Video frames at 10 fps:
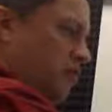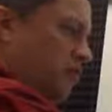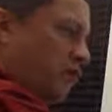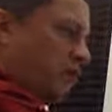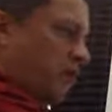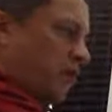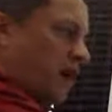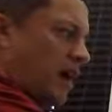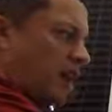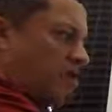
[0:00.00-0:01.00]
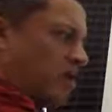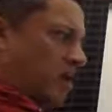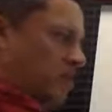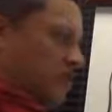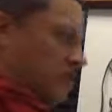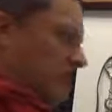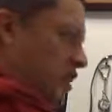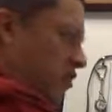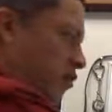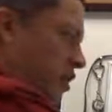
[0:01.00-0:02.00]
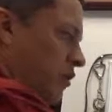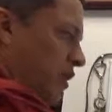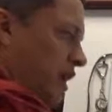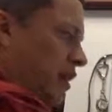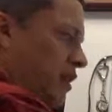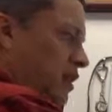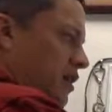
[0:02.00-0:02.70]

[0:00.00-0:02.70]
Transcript: But remember, I squared is a negative 1, right?